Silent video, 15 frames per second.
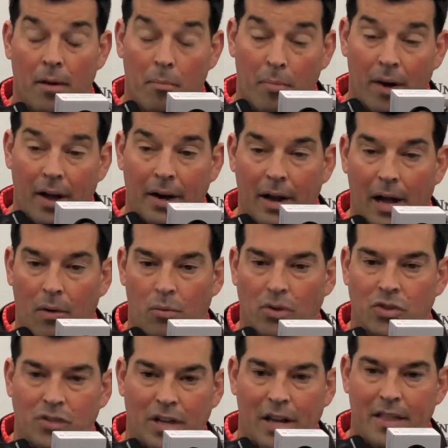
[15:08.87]
But I will
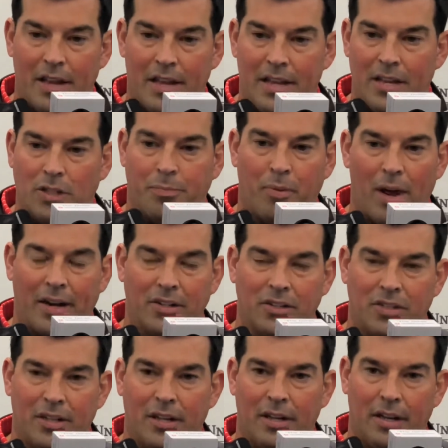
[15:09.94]
say that he is
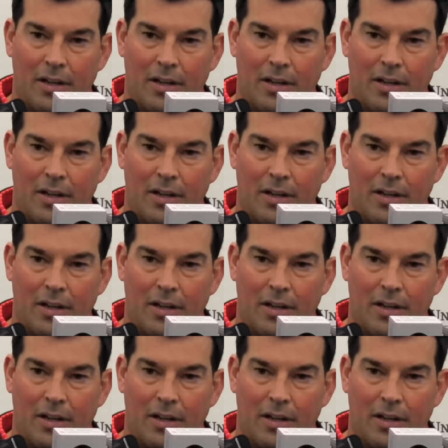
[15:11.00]
practicing,